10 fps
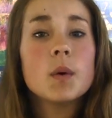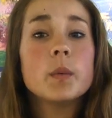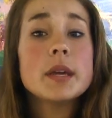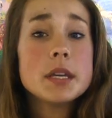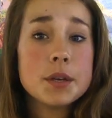
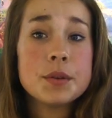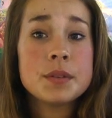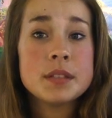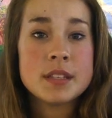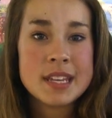We
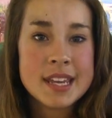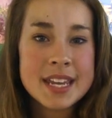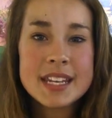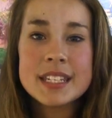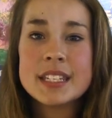use the
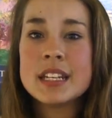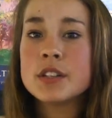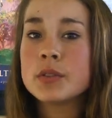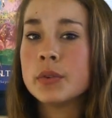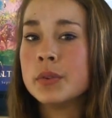In
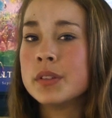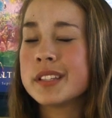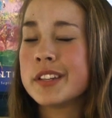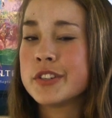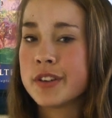Sync tools
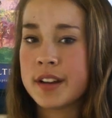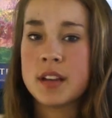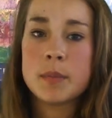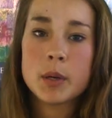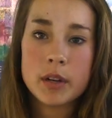and
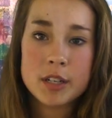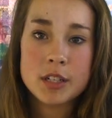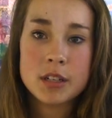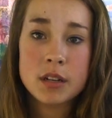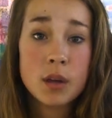training progression